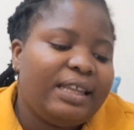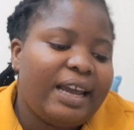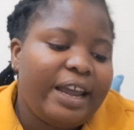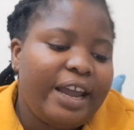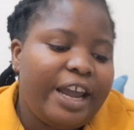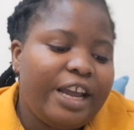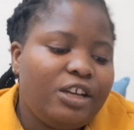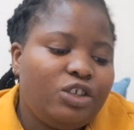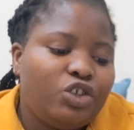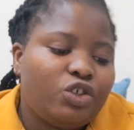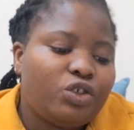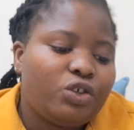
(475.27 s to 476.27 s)
the
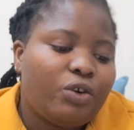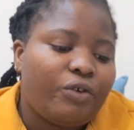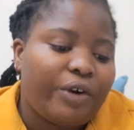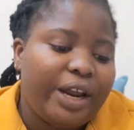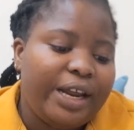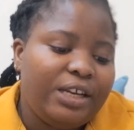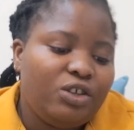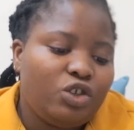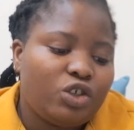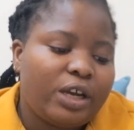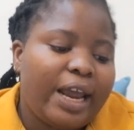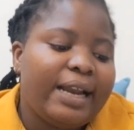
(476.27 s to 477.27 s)
age
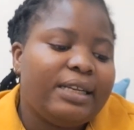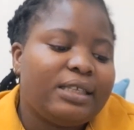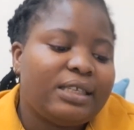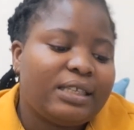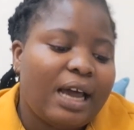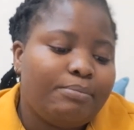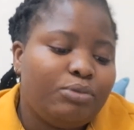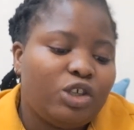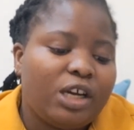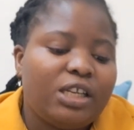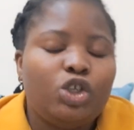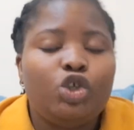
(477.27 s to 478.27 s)
range and
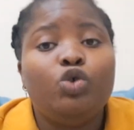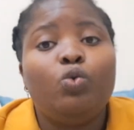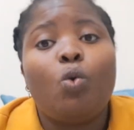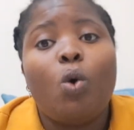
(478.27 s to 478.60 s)
subject you